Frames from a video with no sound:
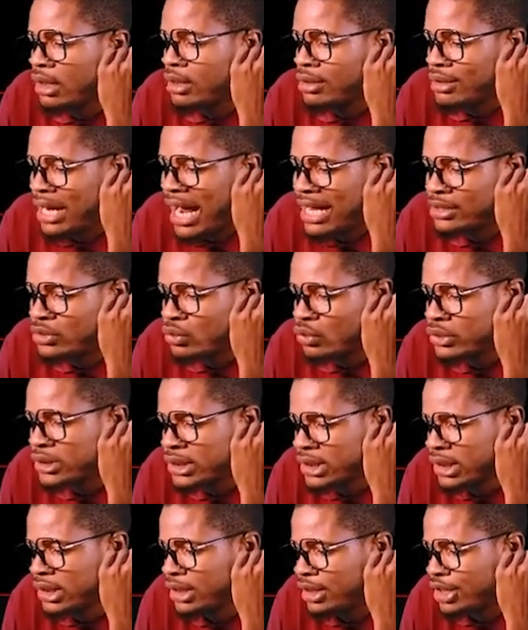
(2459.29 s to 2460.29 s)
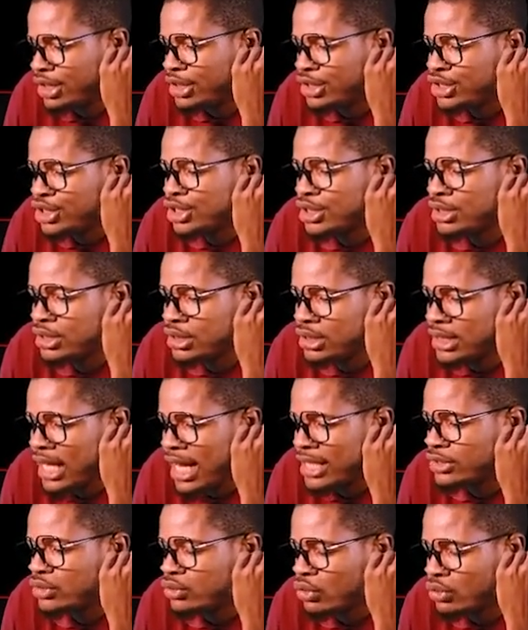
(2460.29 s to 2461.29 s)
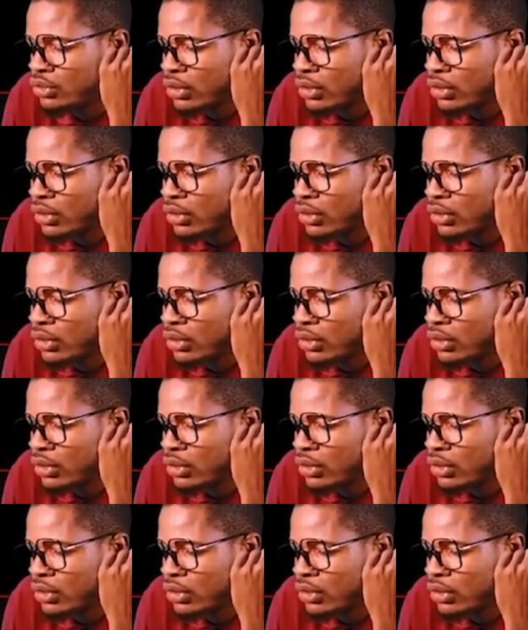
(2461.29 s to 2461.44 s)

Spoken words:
right, to CH. Here is to